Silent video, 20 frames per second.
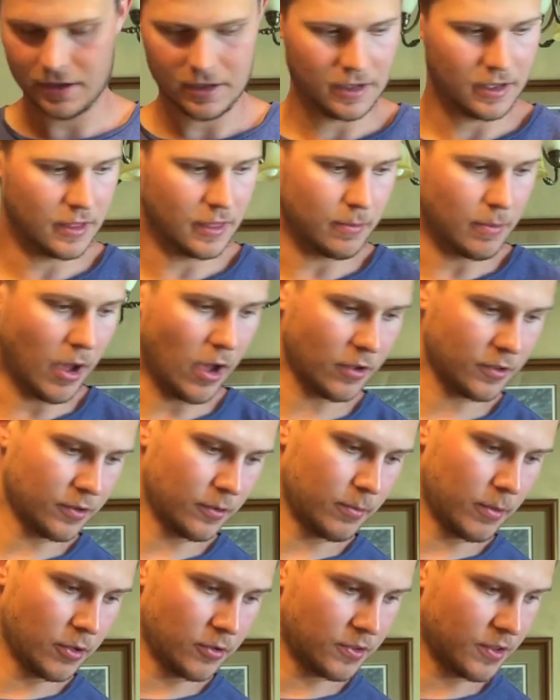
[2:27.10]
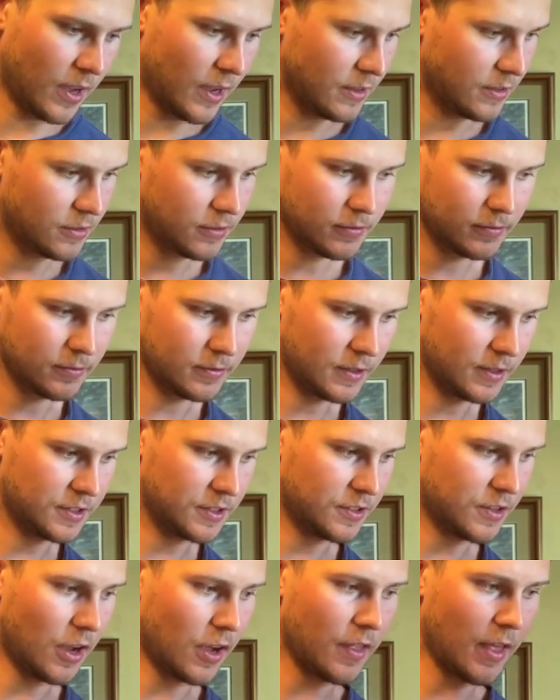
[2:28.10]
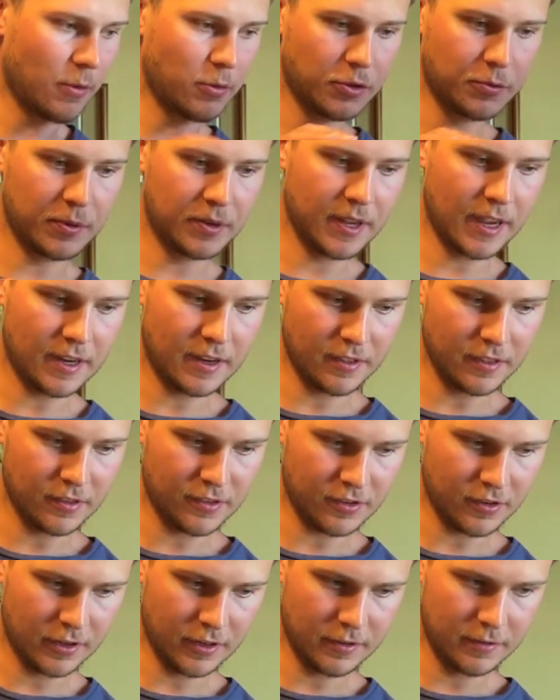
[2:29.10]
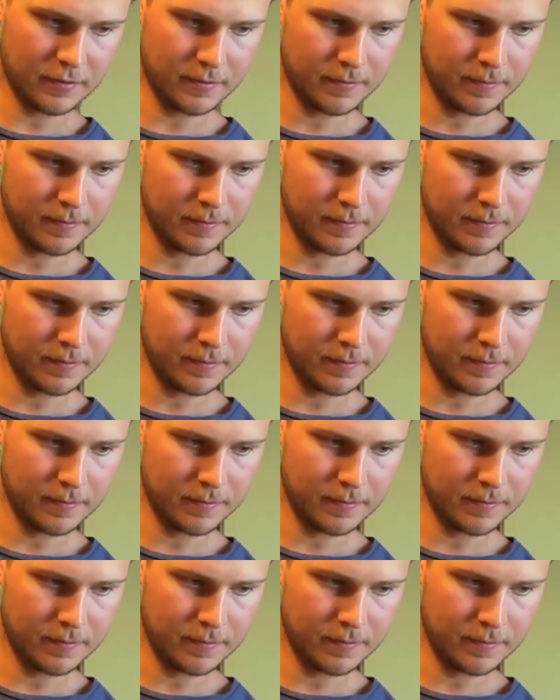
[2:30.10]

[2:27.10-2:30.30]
in the box on both sides. This is all that was protecting the screen.